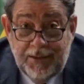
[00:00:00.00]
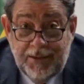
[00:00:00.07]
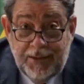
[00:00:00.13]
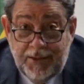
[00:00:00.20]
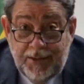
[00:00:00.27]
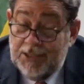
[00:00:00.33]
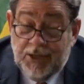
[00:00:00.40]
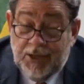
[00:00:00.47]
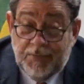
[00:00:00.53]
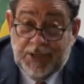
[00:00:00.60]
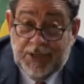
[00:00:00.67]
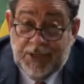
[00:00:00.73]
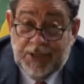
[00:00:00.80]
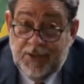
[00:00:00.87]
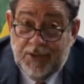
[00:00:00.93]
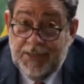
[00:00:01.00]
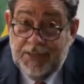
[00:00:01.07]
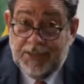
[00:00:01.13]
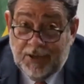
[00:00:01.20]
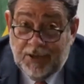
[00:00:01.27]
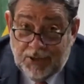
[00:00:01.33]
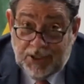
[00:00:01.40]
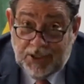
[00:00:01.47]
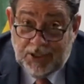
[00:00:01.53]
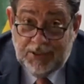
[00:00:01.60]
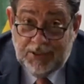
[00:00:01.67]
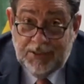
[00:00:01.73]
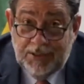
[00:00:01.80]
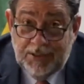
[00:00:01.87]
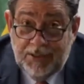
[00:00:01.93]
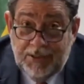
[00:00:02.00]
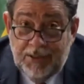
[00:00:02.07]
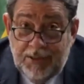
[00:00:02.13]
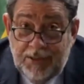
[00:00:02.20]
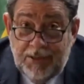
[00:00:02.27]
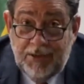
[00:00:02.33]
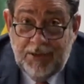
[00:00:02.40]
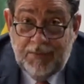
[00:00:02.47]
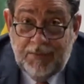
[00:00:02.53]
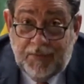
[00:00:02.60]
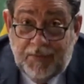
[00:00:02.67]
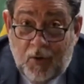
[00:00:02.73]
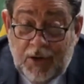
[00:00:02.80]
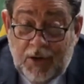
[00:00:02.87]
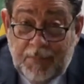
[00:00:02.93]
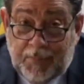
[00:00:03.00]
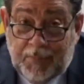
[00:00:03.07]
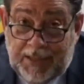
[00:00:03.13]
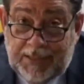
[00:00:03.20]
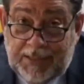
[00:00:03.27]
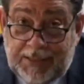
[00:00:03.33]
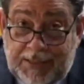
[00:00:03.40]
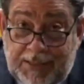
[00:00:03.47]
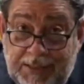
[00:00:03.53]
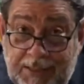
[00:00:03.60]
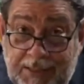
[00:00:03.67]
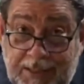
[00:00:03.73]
the other subjects under discussion fall in place